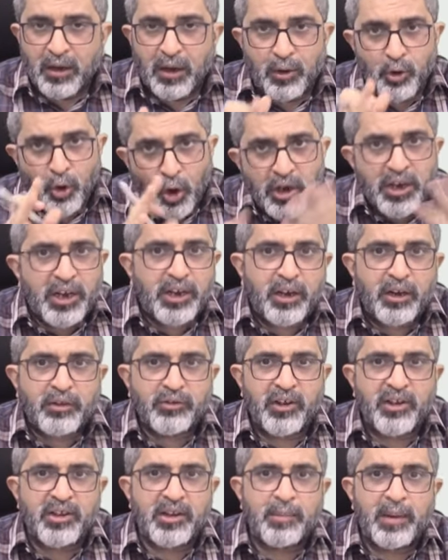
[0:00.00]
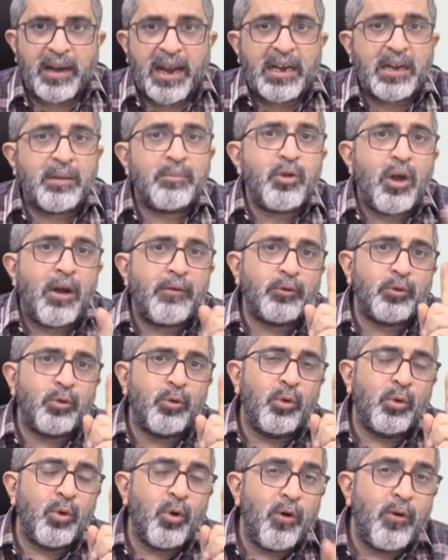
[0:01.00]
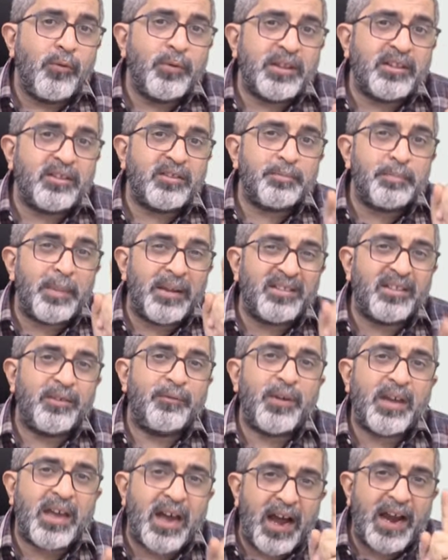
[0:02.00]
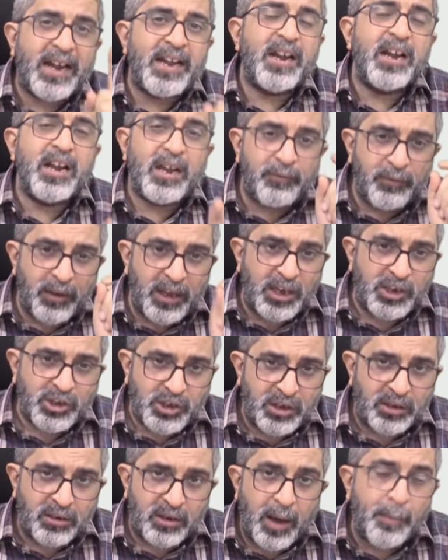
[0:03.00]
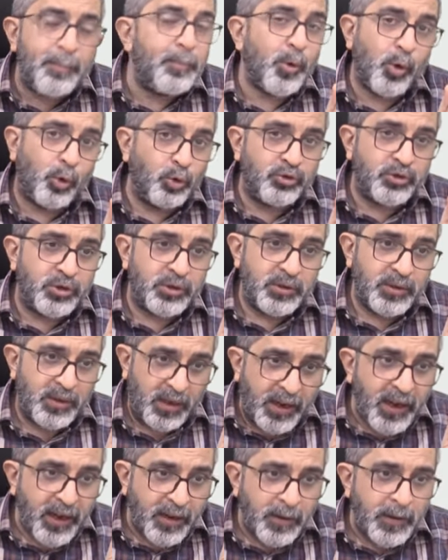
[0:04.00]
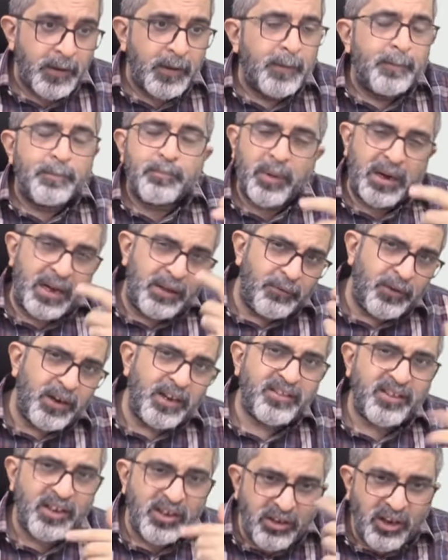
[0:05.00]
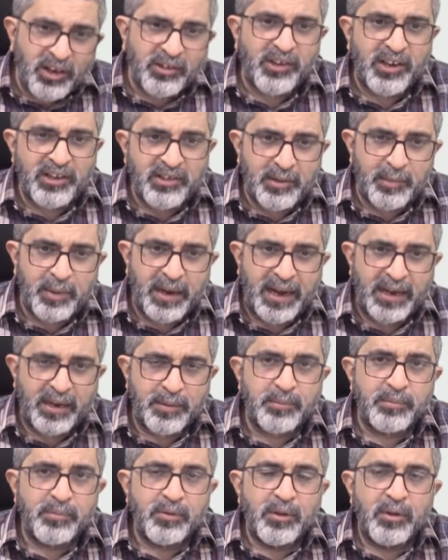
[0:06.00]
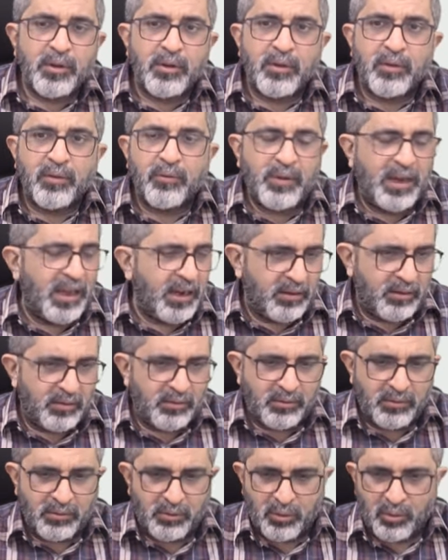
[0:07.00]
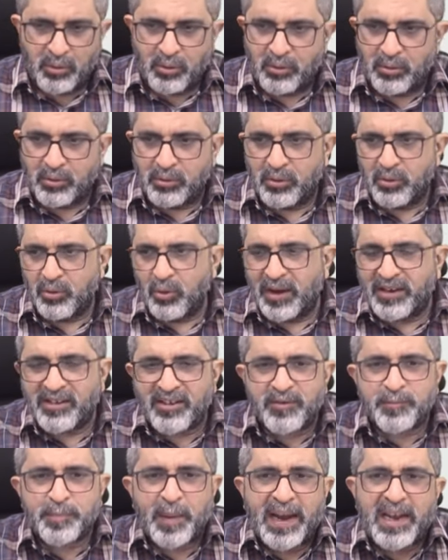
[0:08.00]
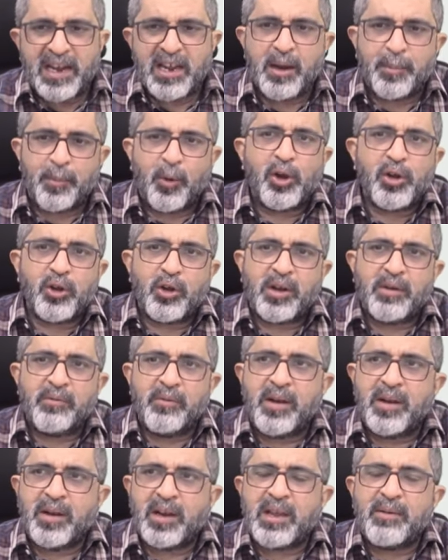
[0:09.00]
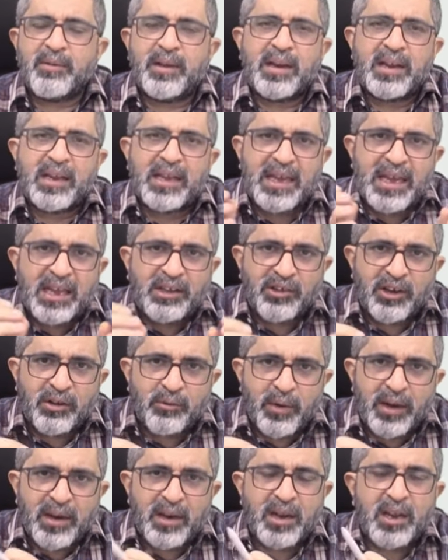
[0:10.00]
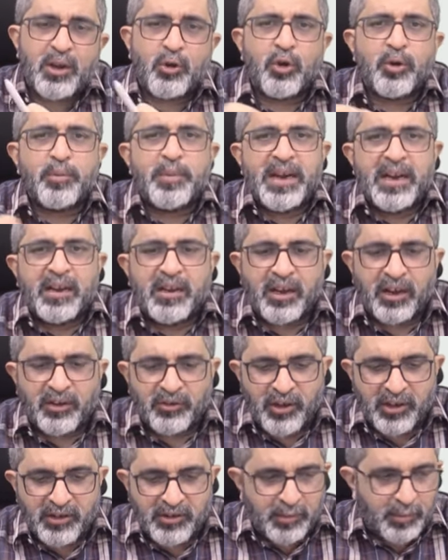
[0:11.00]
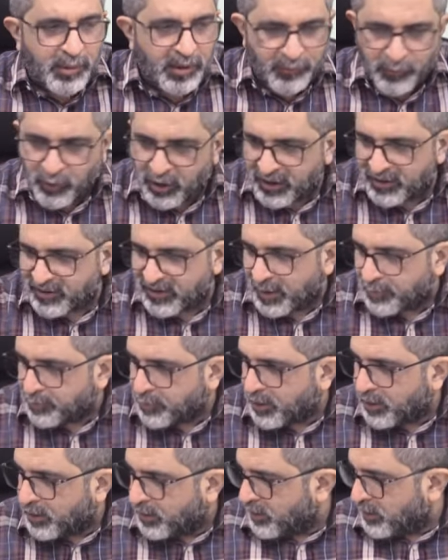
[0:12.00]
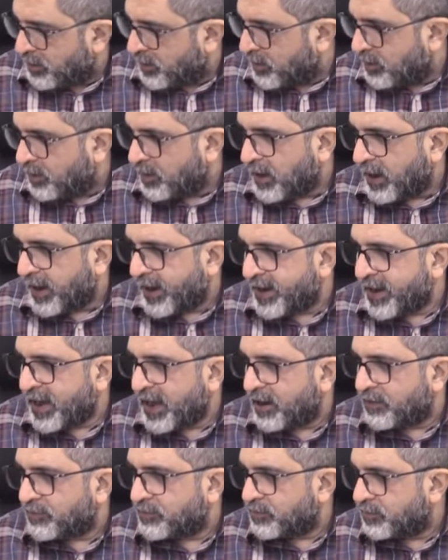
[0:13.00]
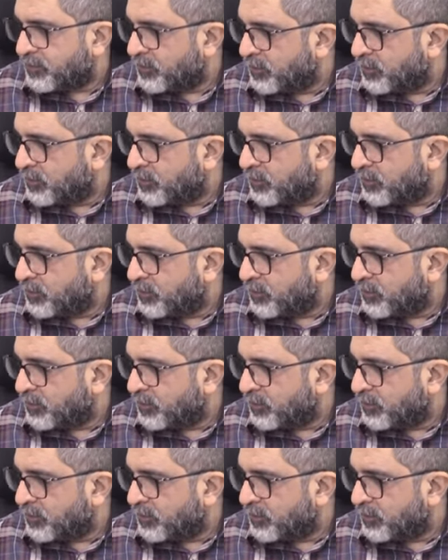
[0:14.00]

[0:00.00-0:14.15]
non-interchangeable item, you have to go with specific identification approach, correct? But if it is interchangeable item, where you know you are just piling up all your inventory, where each inventory could be interchangeable. For example, I have